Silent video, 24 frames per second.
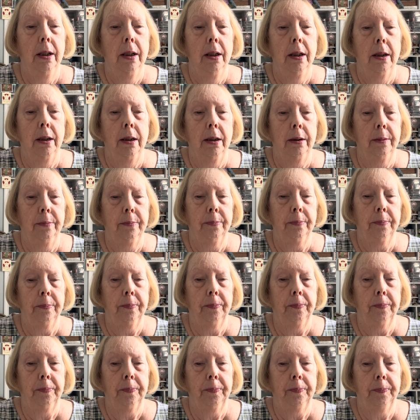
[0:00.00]
And
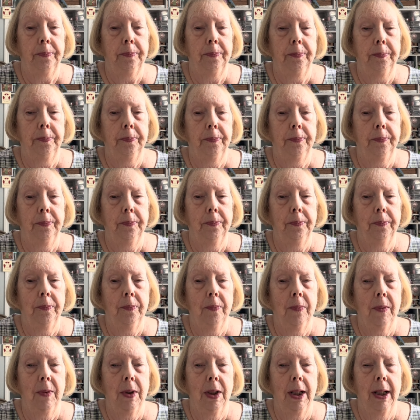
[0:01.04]

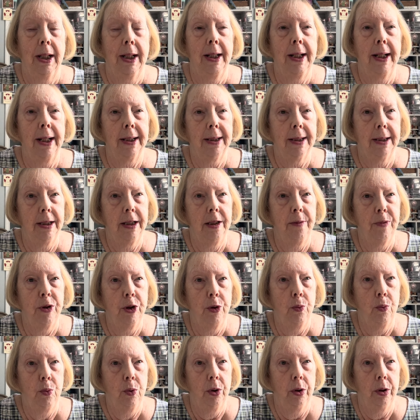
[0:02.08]
that seemed to
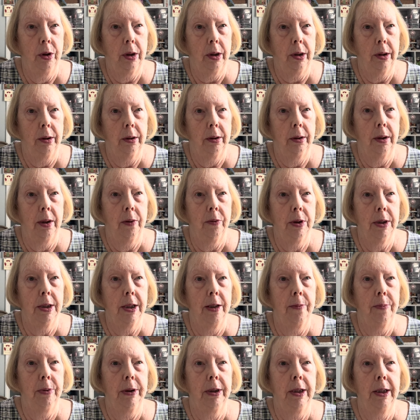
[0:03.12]
work. I was
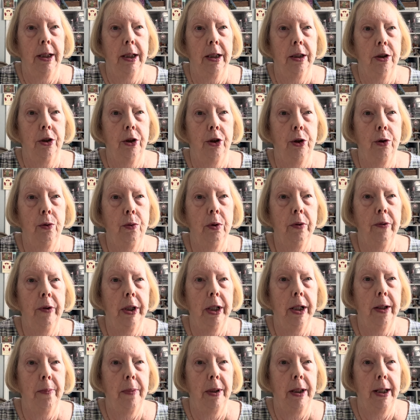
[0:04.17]
able to get 2 of
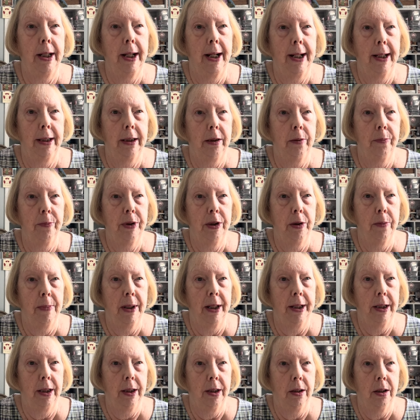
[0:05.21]
them and add them to my
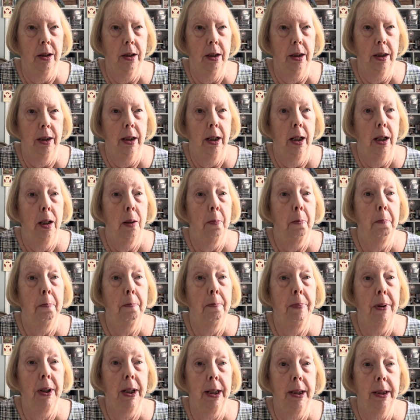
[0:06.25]
cart,
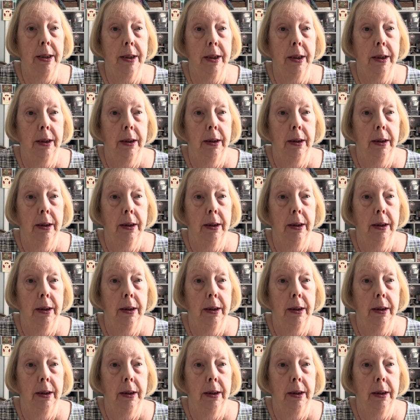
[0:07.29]
but